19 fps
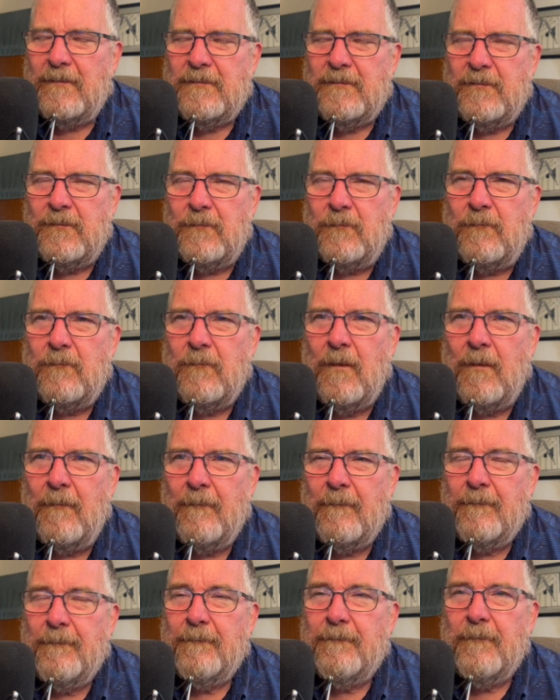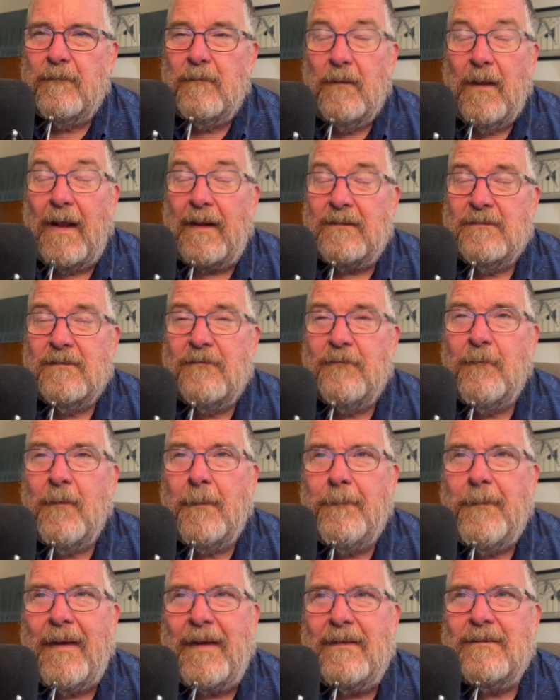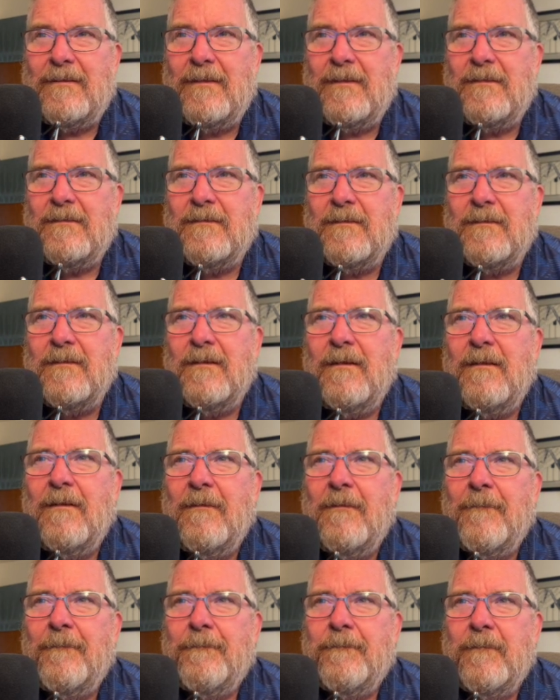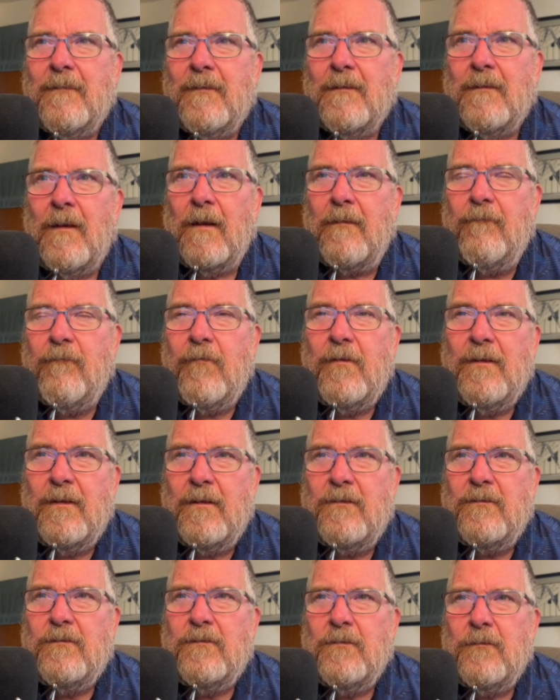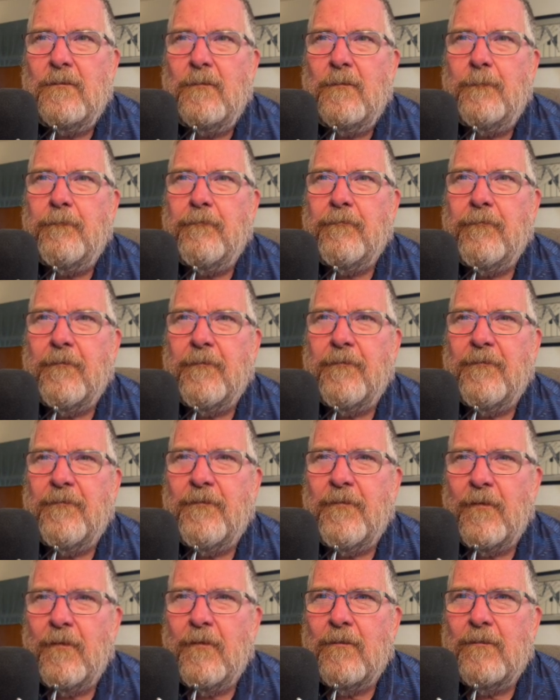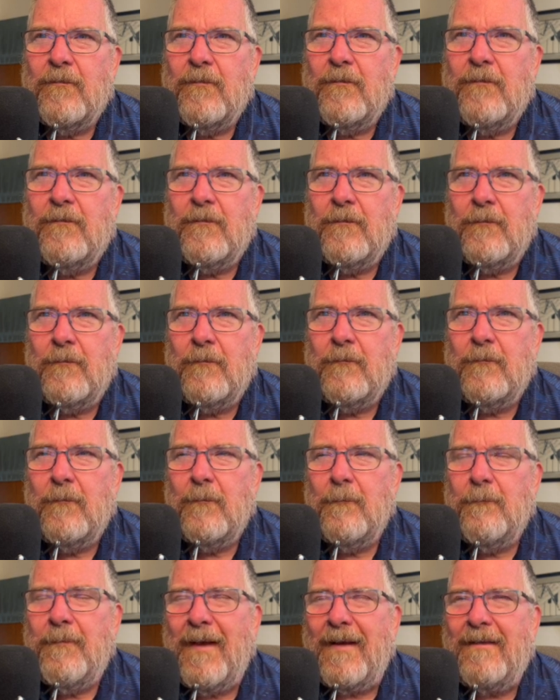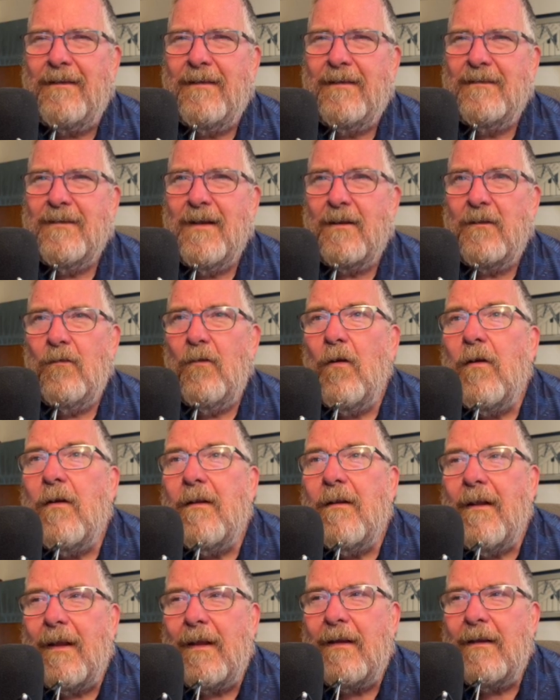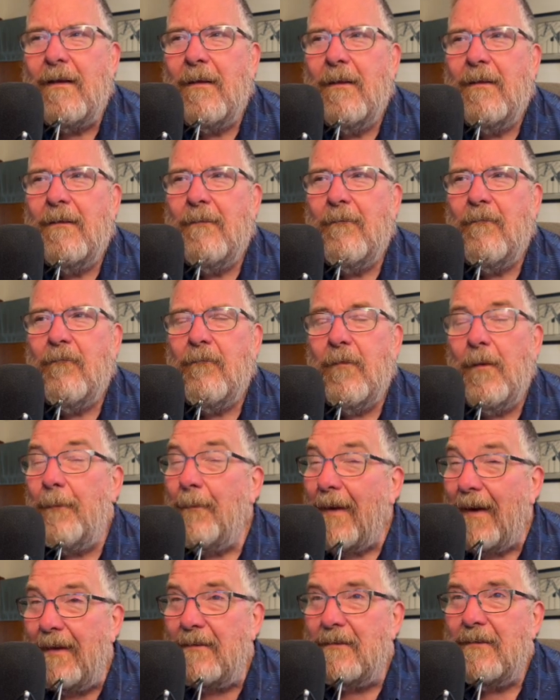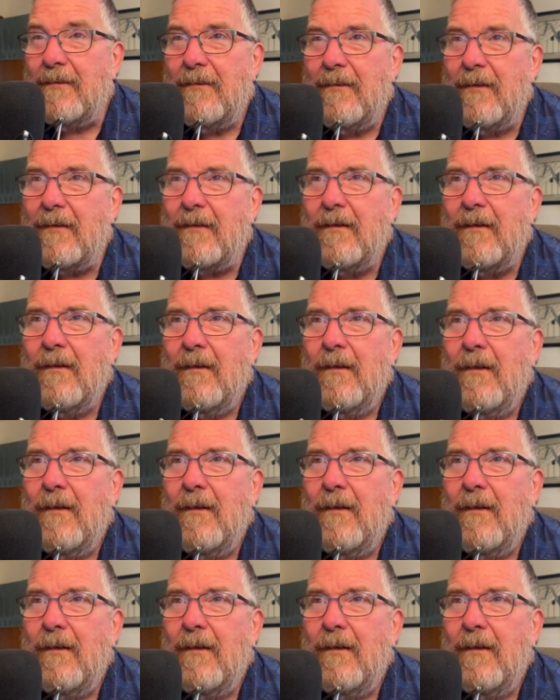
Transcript: to lots of my paintings, and I really do prefer to do paintings that look like real paint, like